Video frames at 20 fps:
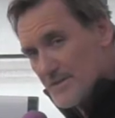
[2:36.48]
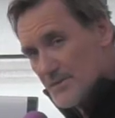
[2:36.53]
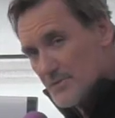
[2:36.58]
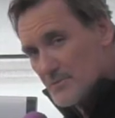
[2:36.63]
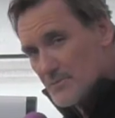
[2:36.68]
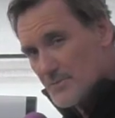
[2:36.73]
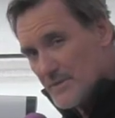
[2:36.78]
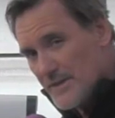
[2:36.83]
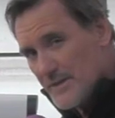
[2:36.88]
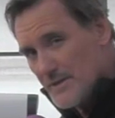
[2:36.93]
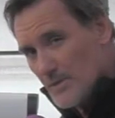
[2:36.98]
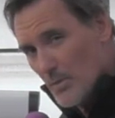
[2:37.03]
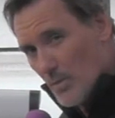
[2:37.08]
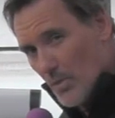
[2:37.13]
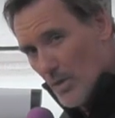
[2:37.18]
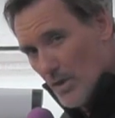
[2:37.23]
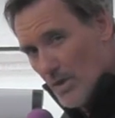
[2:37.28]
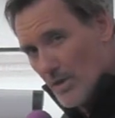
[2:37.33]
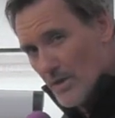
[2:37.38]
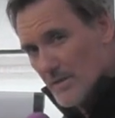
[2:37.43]
the arena
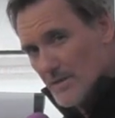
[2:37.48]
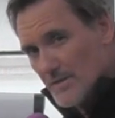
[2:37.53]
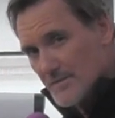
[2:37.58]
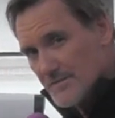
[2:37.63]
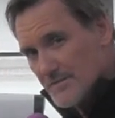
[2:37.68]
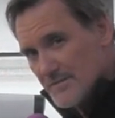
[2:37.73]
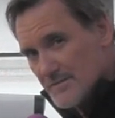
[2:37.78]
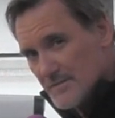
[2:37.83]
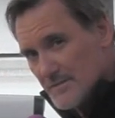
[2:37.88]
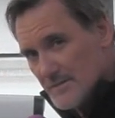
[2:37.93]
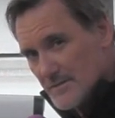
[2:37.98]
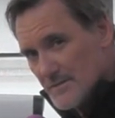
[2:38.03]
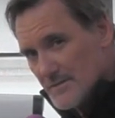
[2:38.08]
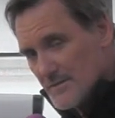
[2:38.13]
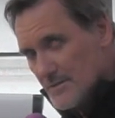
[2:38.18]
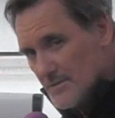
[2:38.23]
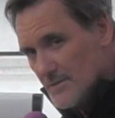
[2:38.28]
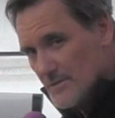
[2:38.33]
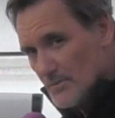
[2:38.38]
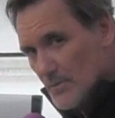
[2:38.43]
walls?
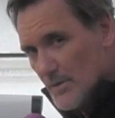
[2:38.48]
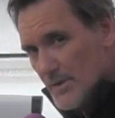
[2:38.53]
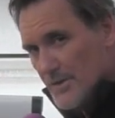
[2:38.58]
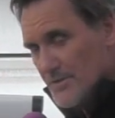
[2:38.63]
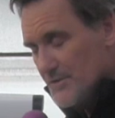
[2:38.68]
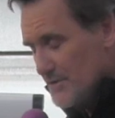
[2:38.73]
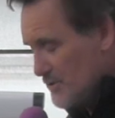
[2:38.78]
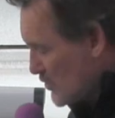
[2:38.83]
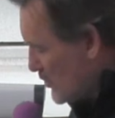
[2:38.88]
Where are the